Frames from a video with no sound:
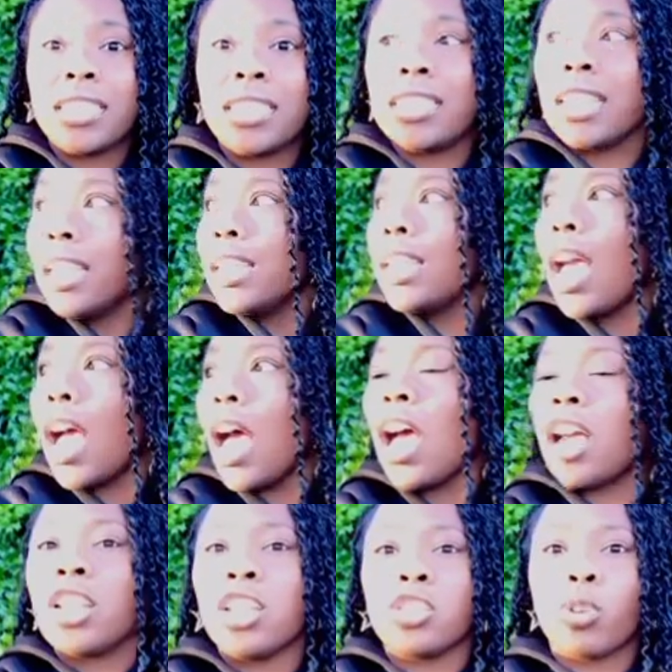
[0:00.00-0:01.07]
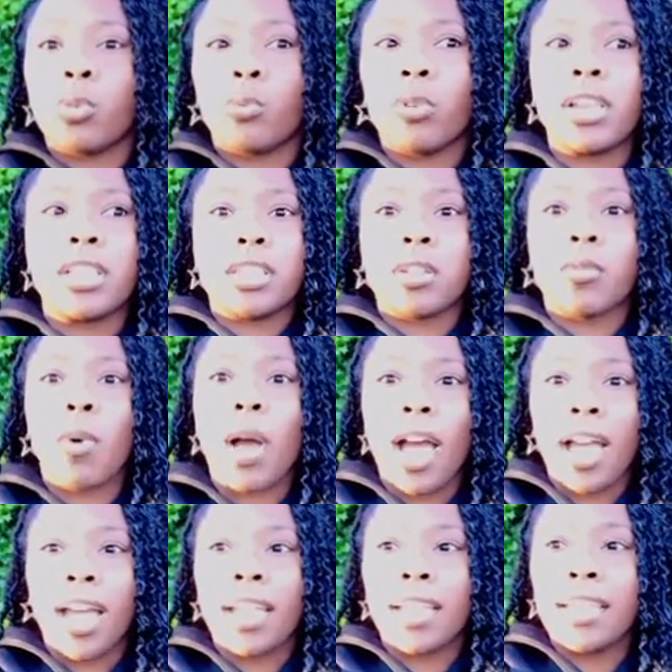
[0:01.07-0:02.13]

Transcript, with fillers: Dion is the reason why.